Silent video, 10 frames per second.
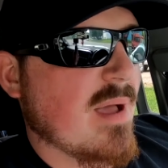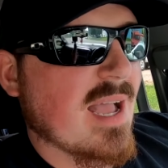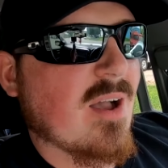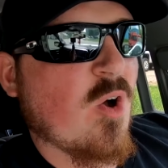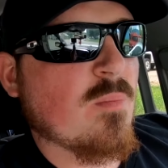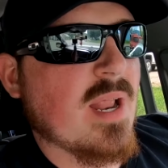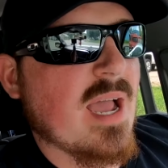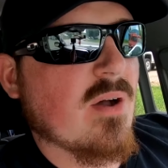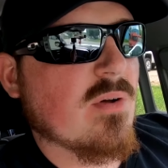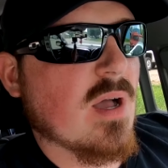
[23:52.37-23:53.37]
back home
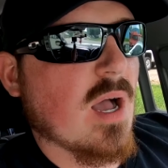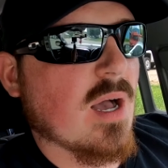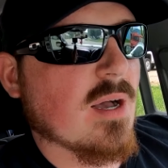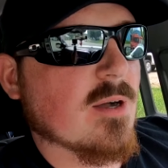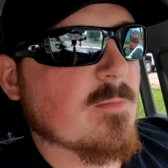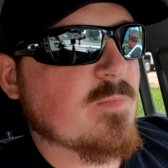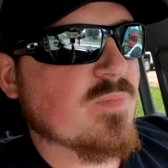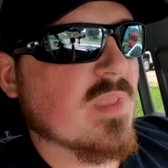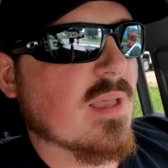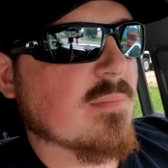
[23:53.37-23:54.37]
now. Um,